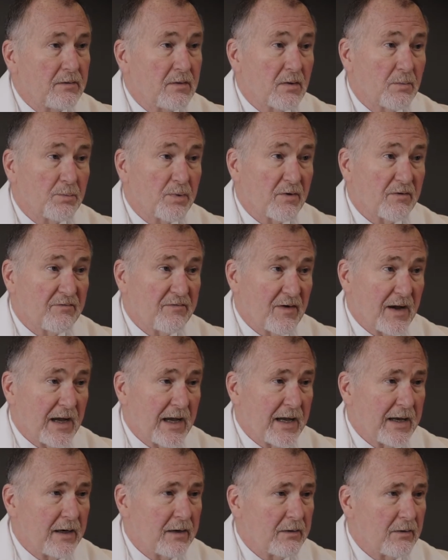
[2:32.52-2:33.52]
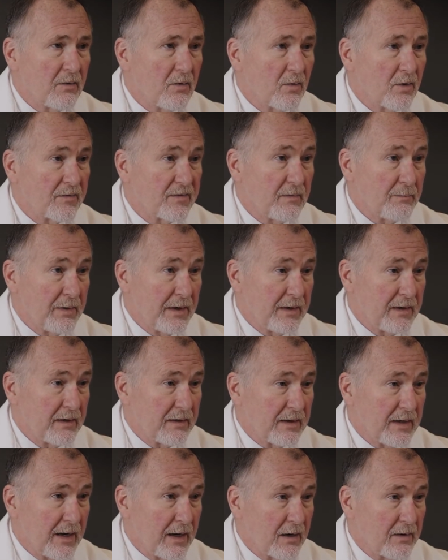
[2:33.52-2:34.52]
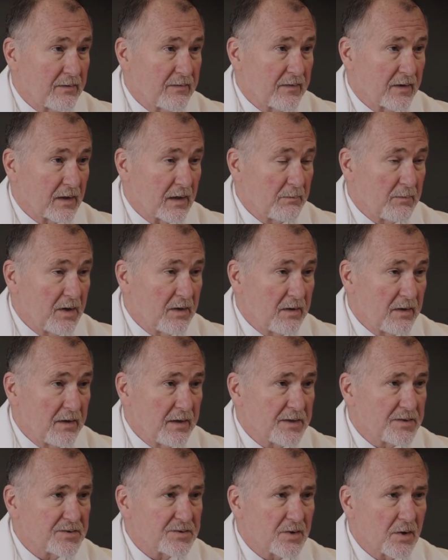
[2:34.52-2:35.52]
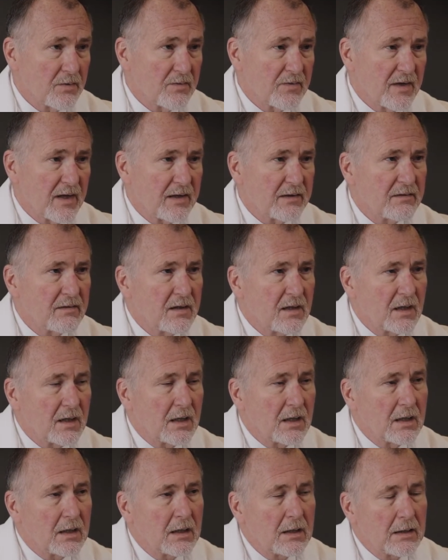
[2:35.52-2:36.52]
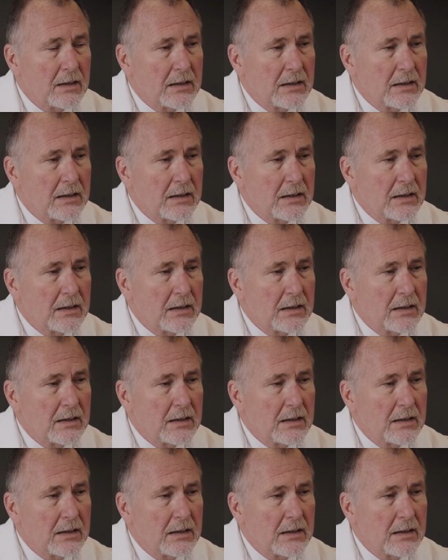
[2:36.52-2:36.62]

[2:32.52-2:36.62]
to provide orthopedic care in the community so that the